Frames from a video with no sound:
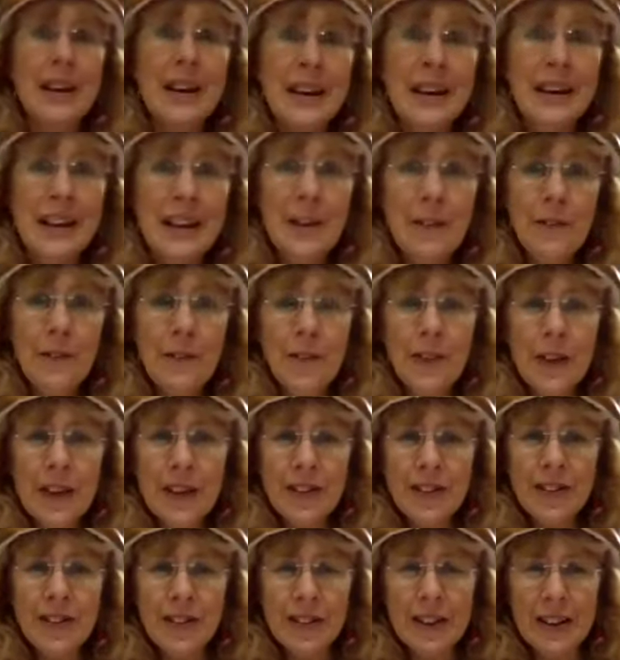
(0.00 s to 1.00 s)
The
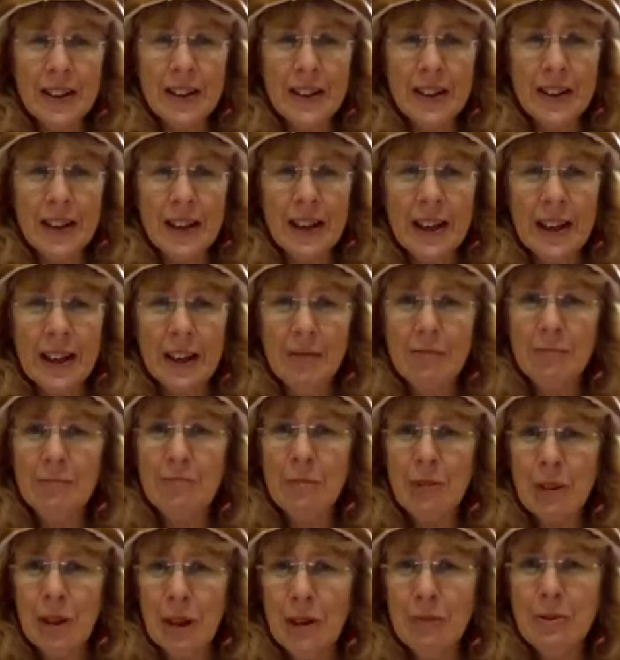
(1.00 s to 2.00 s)
fifth son came.
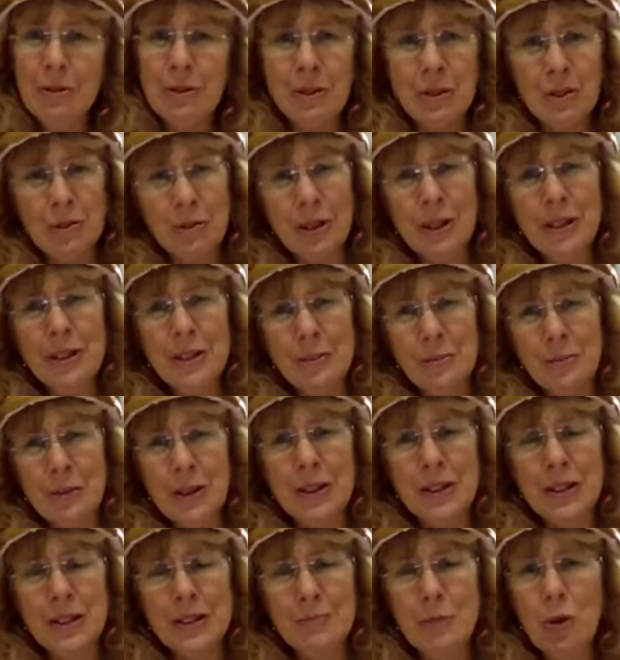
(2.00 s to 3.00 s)
He was quite a
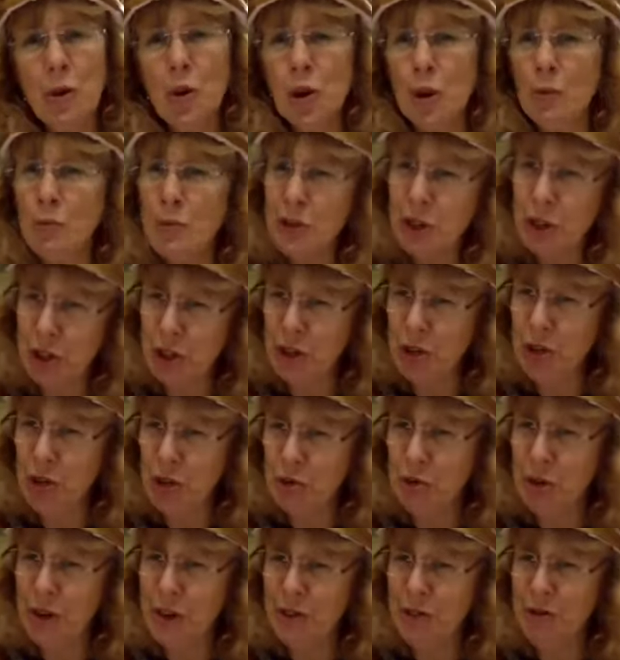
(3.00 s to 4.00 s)
bit smaller, but still
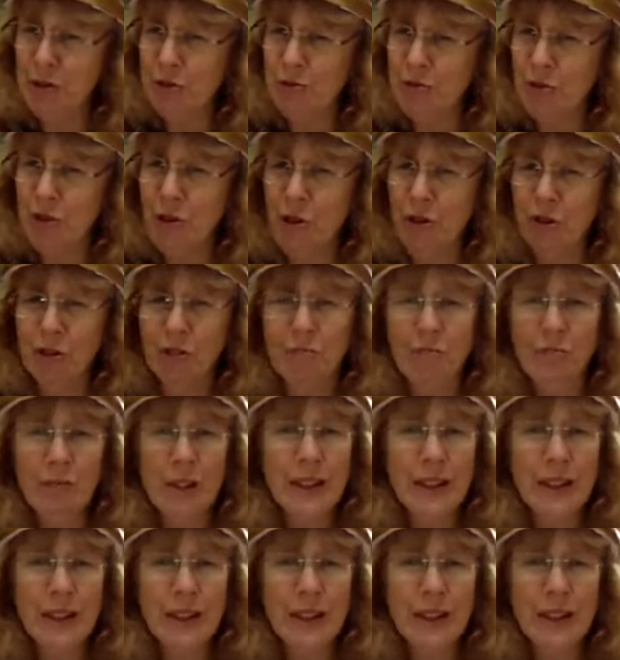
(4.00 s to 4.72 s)
quite strong.